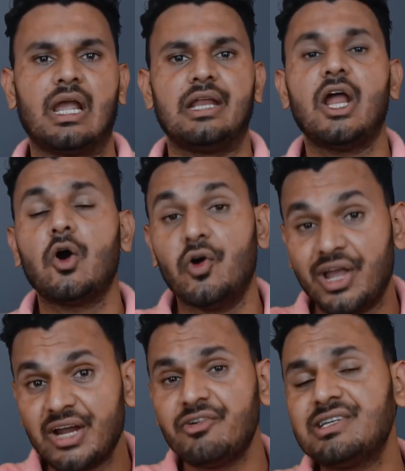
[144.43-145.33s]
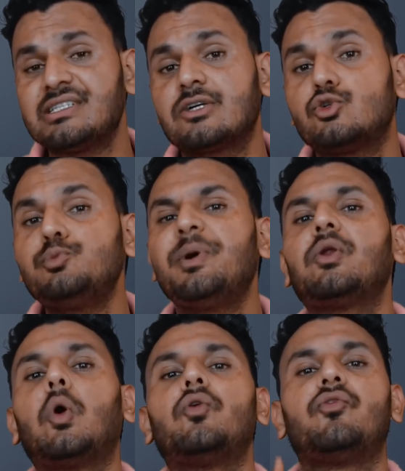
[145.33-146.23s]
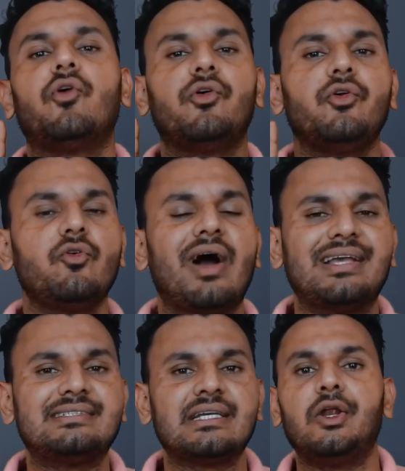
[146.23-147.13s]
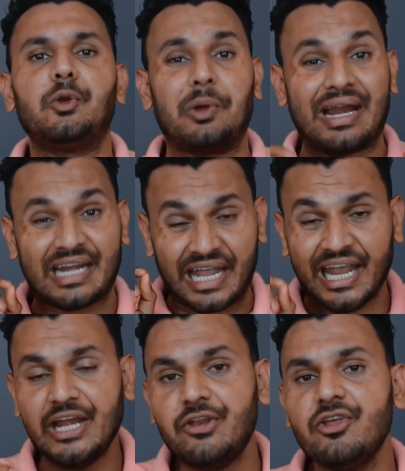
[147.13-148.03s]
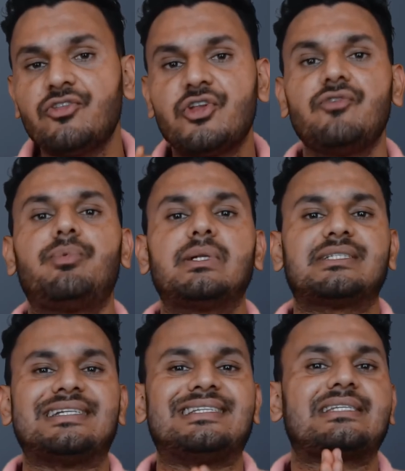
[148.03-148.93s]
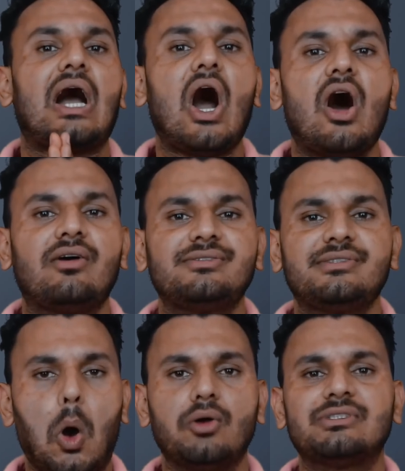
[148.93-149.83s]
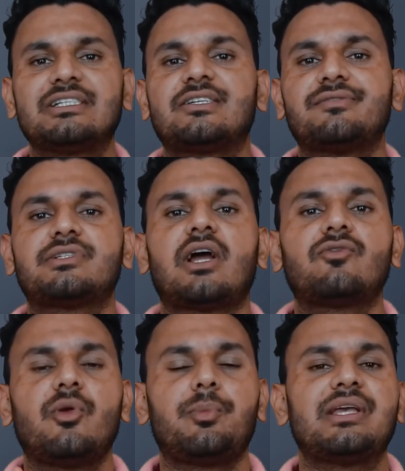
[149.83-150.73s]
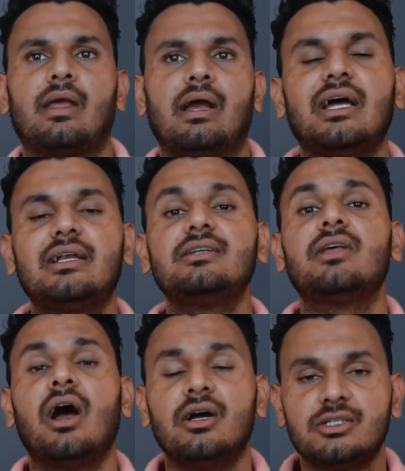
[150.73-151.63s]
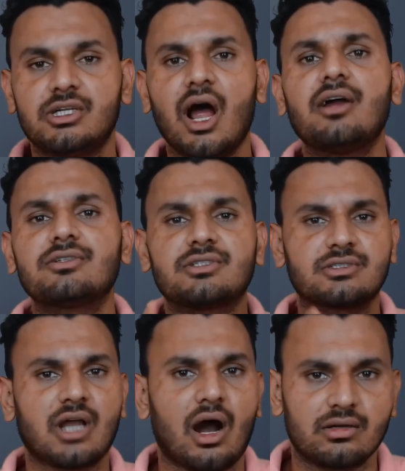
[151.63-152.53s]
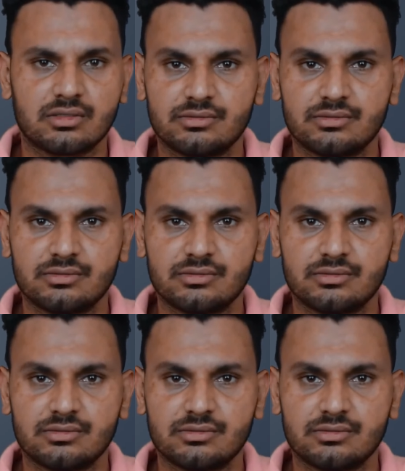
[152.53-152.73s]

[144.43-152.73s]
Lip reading: Now here is the coupon code for you guys to get 83% off on the Surfshark VPN. That is Shark Start.